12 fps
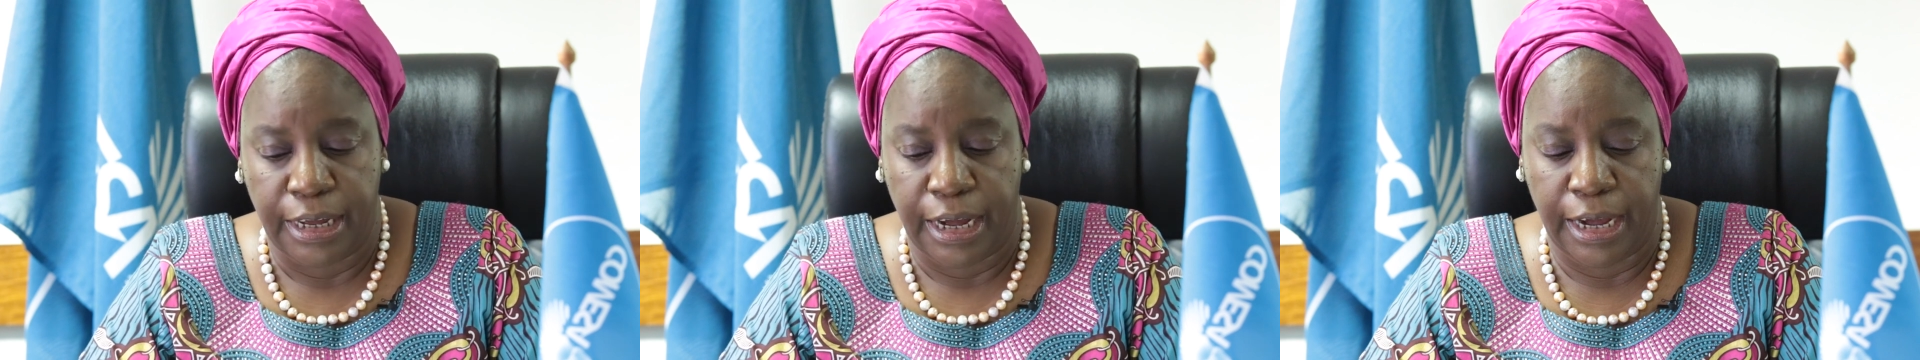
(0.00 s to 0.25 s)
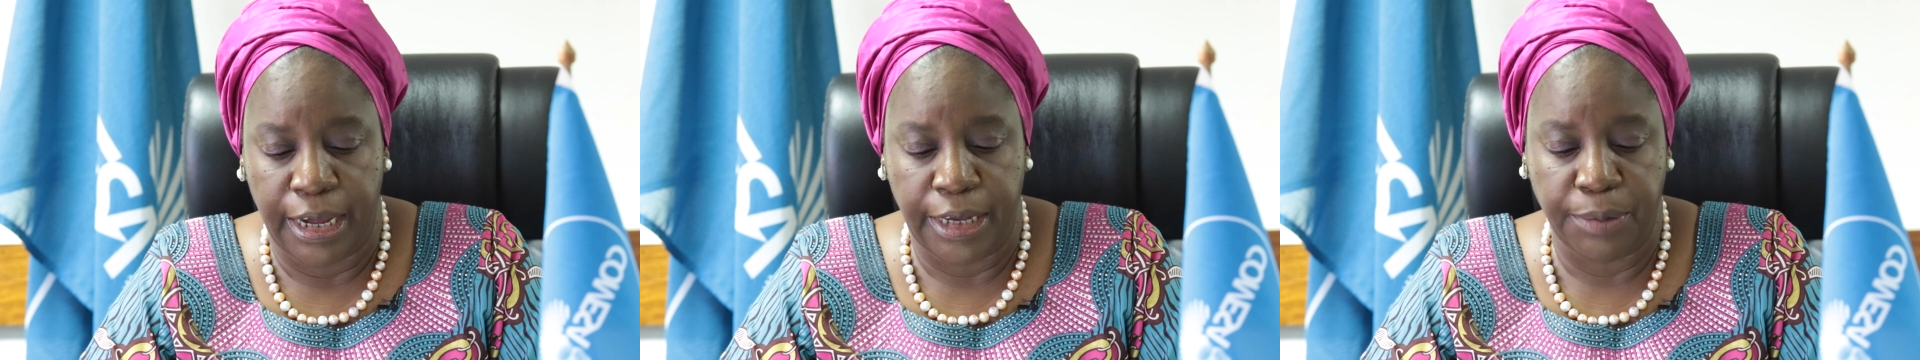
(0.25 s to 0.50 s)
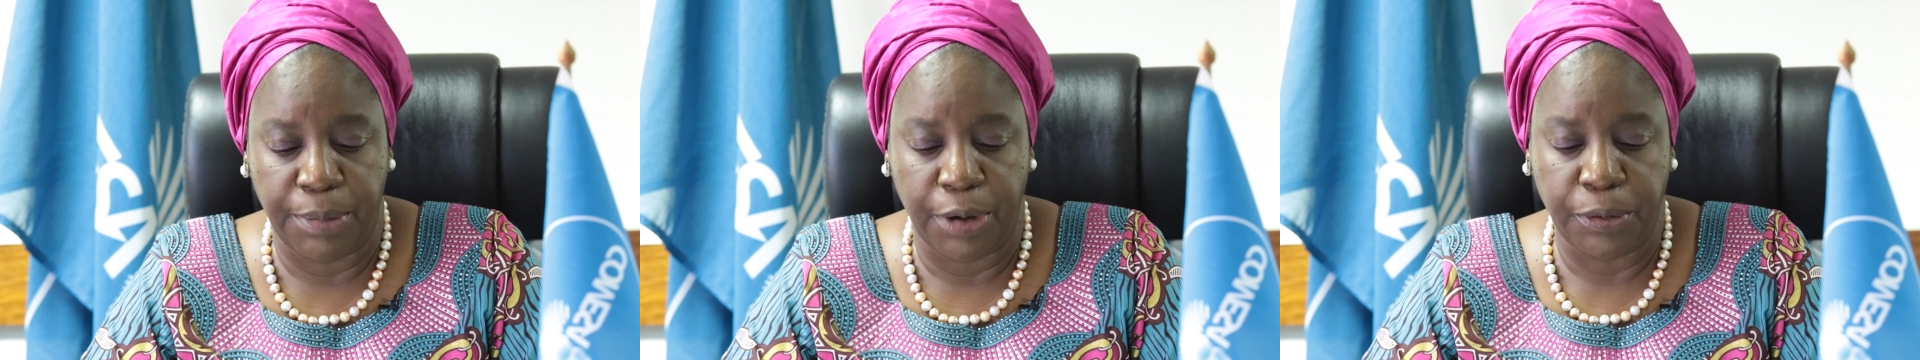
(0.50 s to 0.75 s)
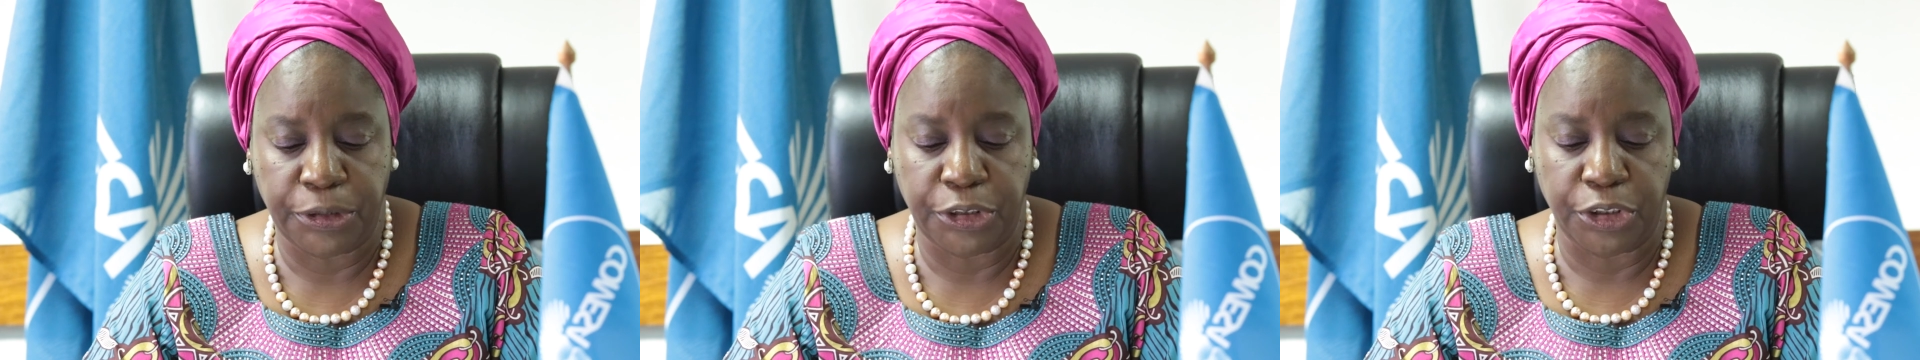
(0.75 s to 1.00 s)
I end by
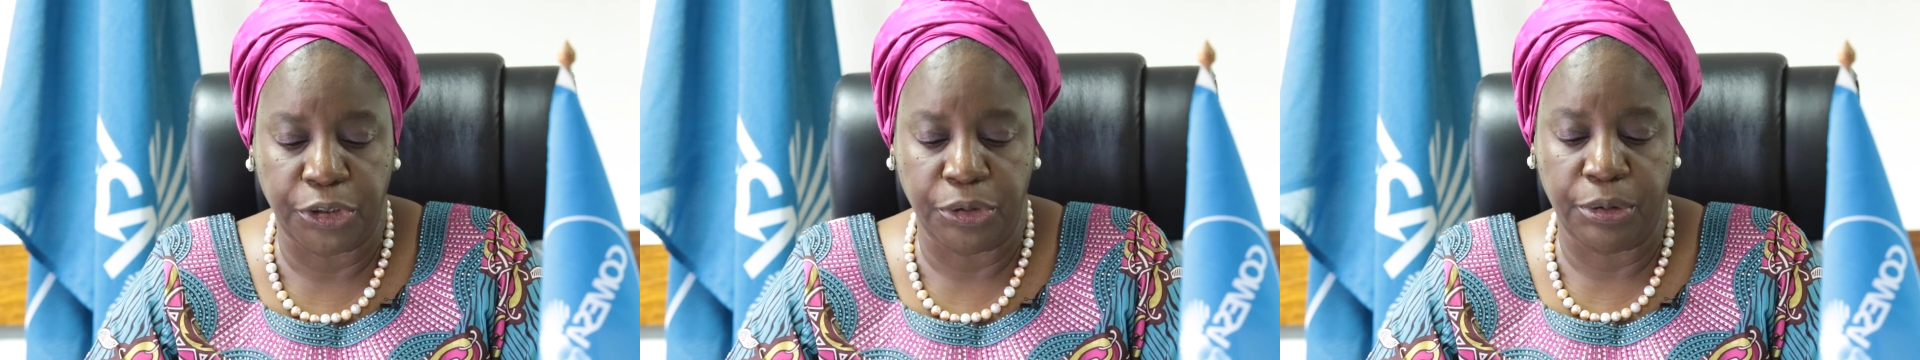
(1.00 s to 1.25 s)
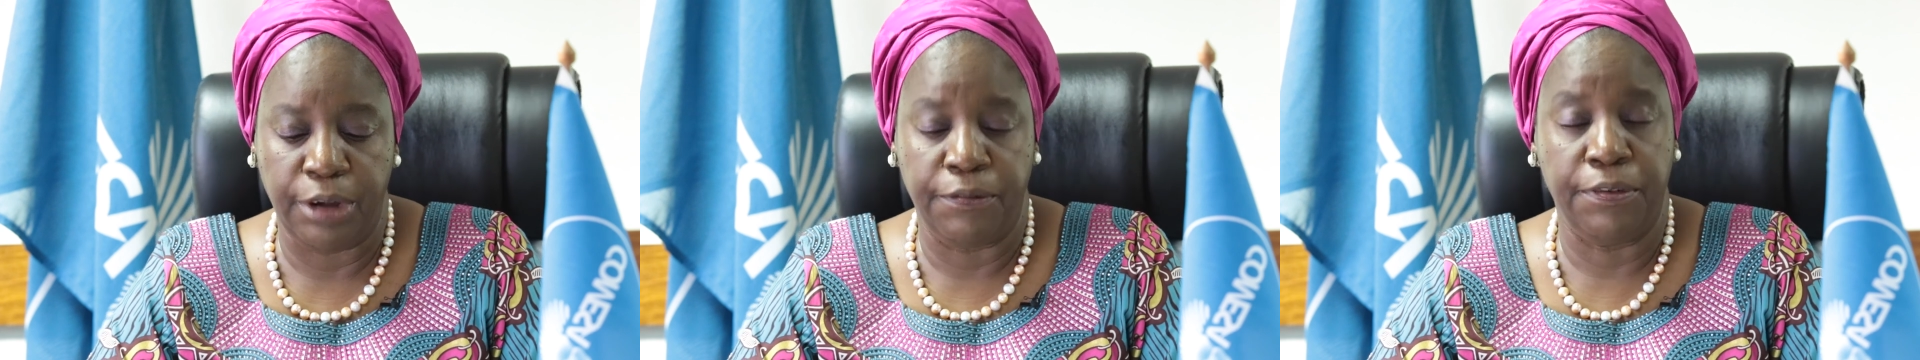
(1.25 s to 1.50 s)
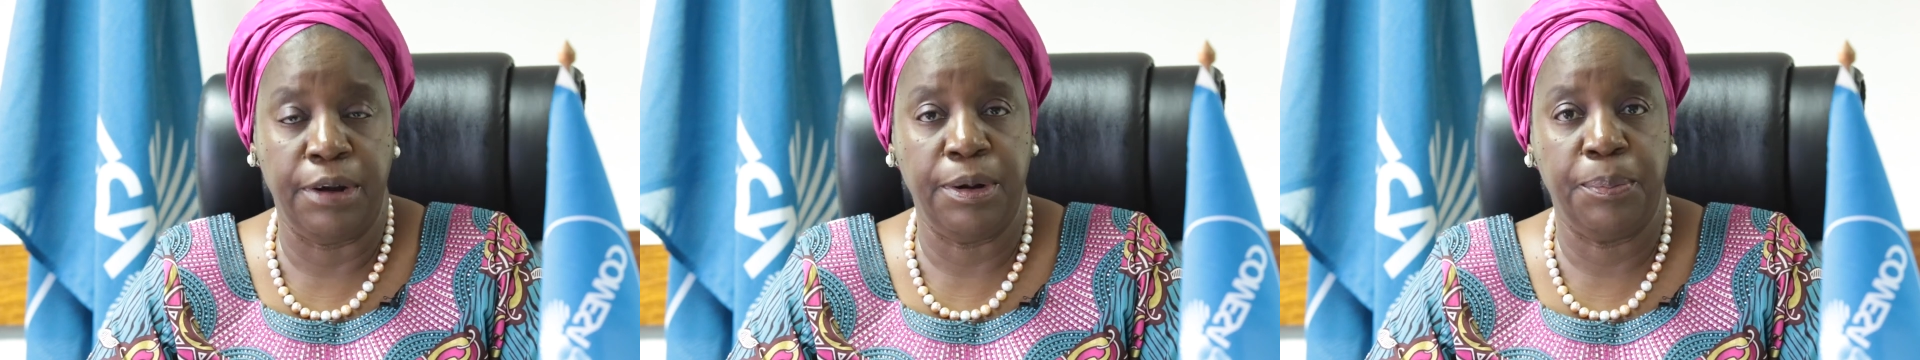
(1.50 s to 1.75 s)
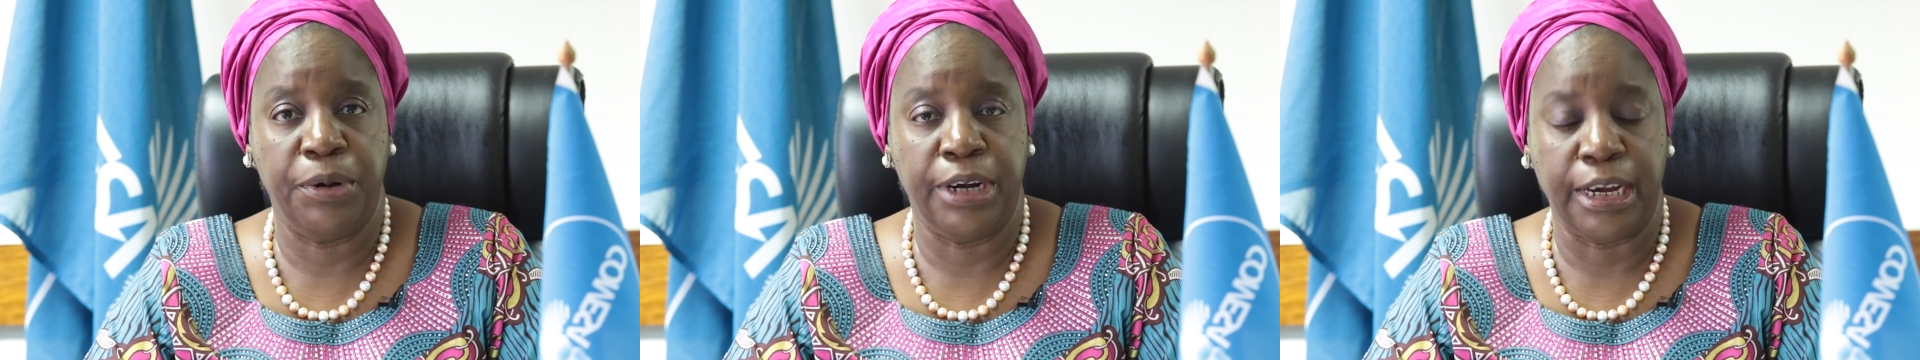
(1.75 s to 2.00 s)
wishing you a
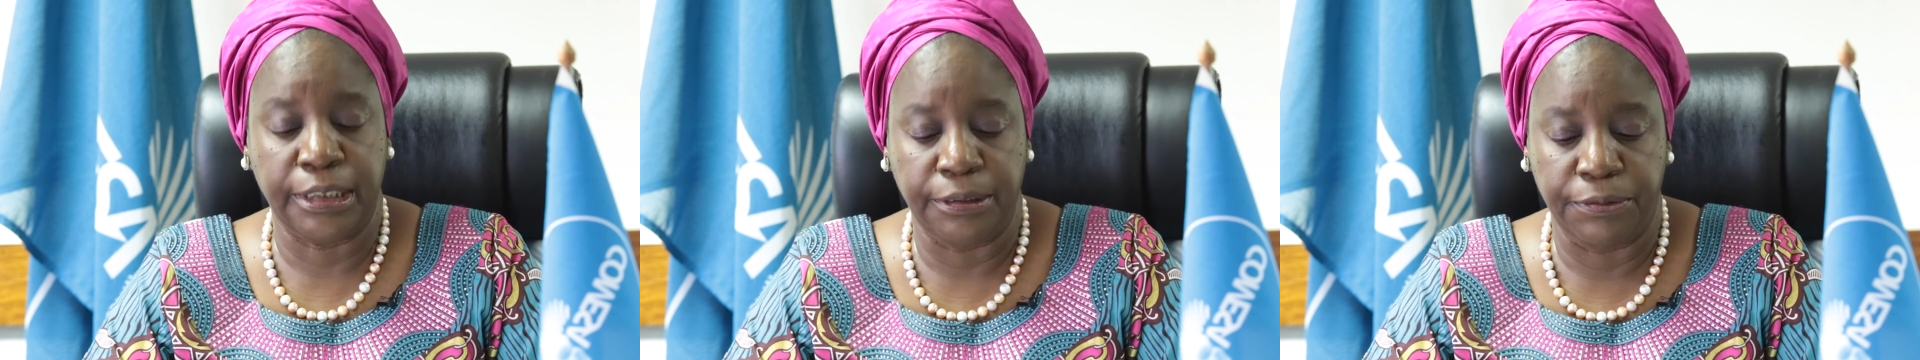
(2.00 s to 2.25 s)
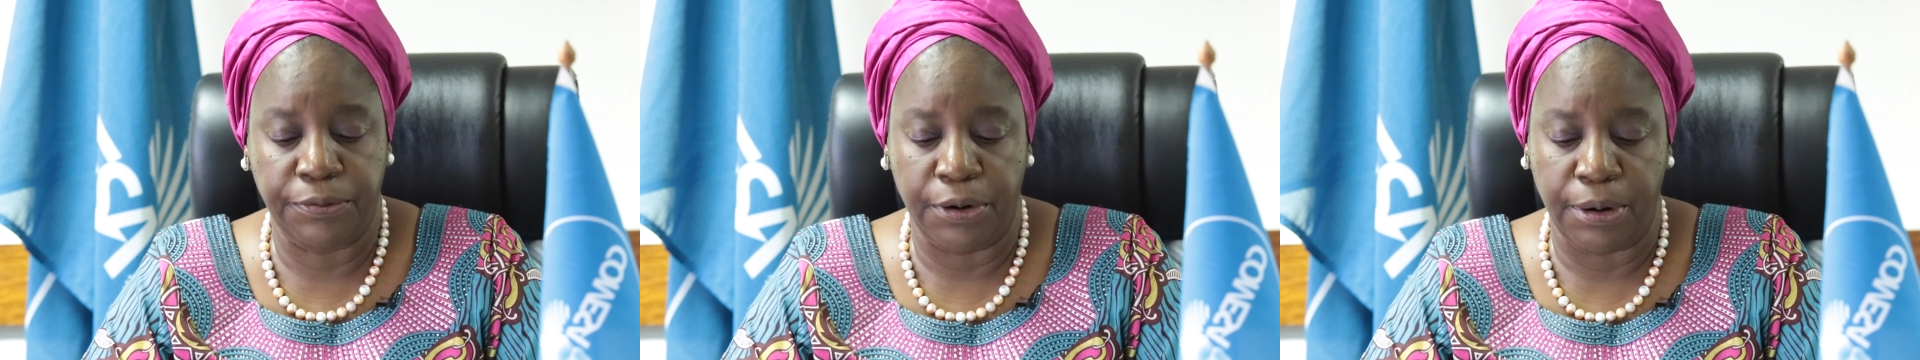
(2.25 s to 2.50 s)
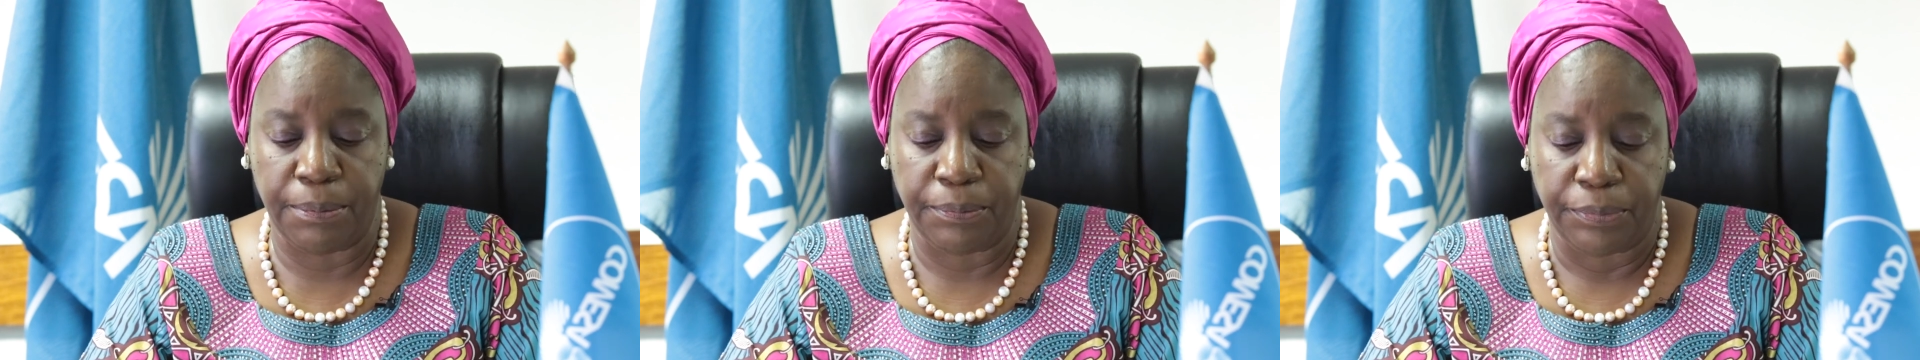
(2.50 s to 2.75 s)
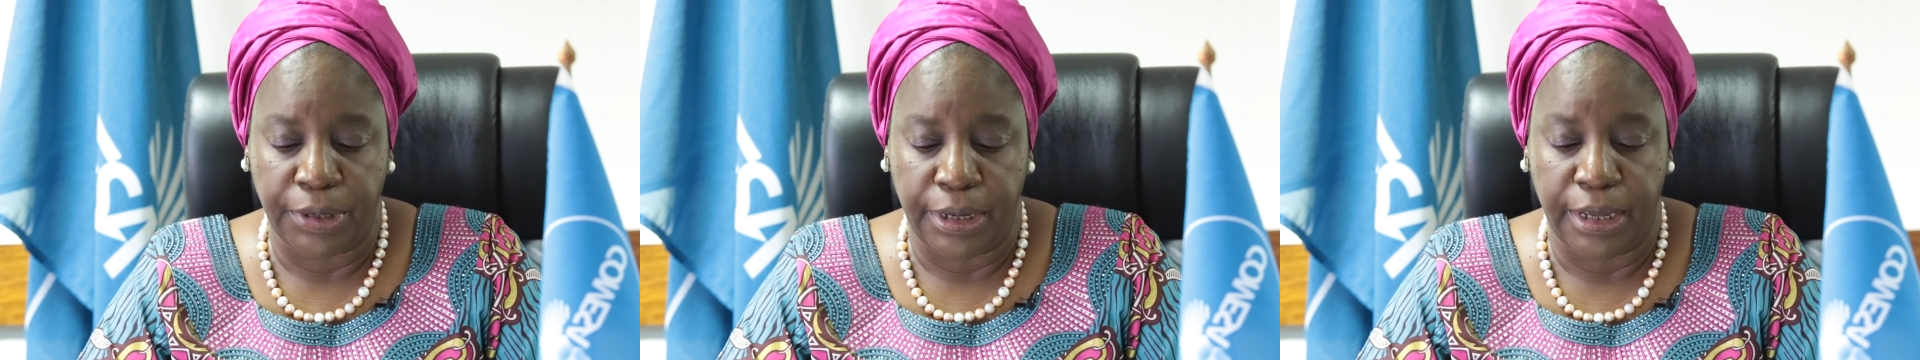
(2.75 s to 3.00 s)
very productive forum